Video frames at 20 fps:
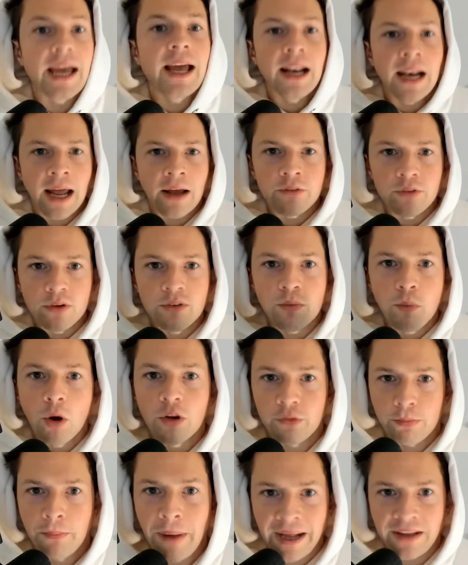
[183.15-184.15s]
It allows you to
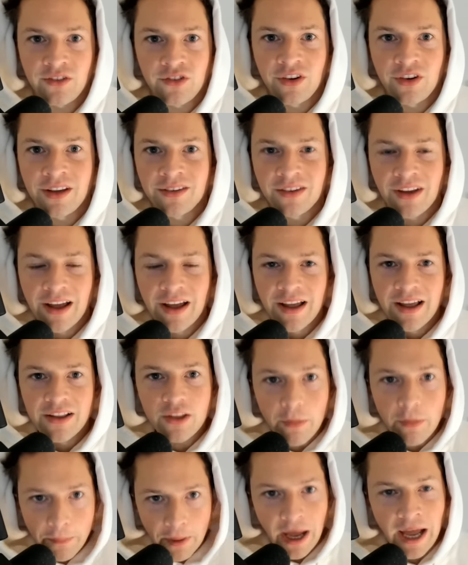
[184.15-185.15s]
watch matches
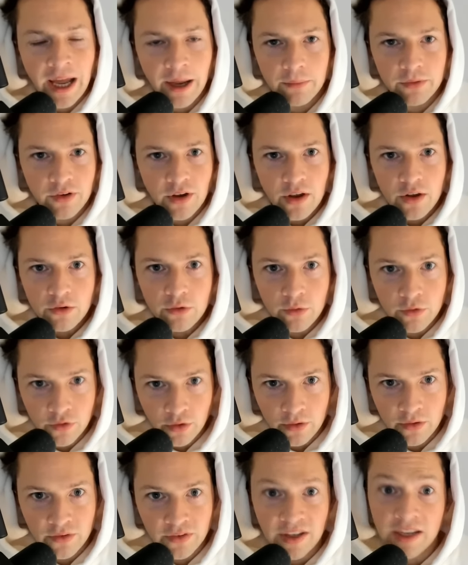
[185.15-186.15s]
that perhaps you
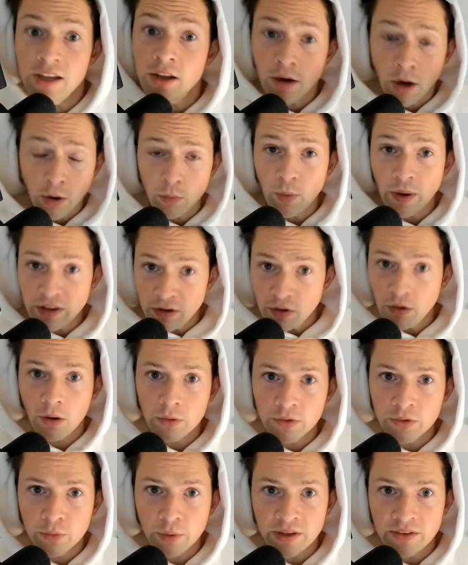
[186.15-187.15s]
shouldn't see. You know, when you go
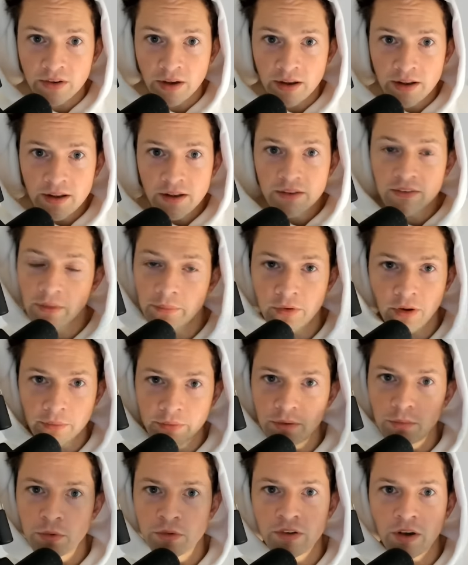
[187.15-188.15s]
on Twitter,
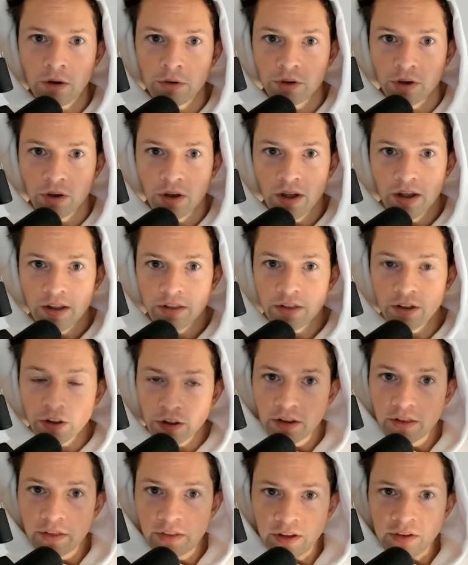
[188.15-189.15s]
sometimes it will tell you
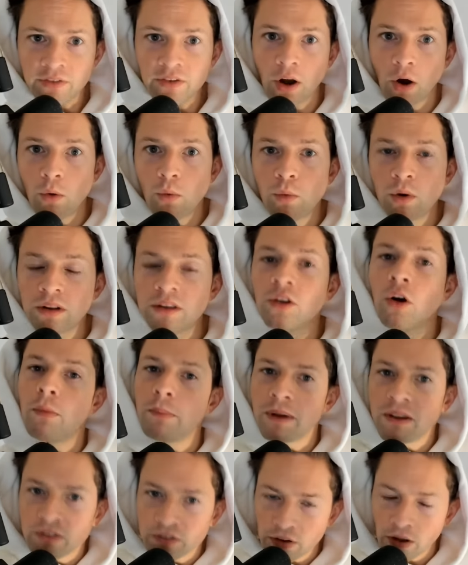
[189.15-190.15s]
that this goal will not
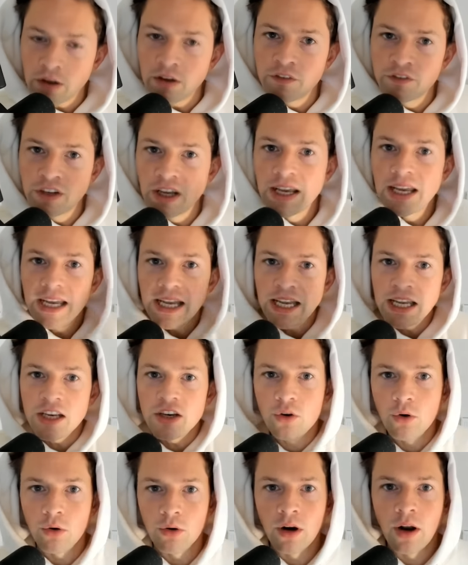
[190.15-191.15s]
be served
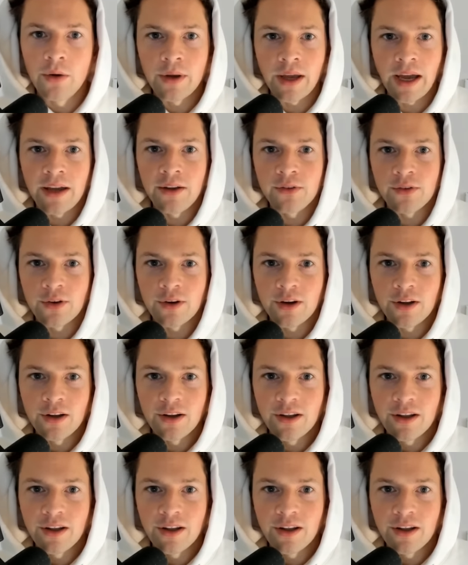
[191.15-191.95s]
in your location.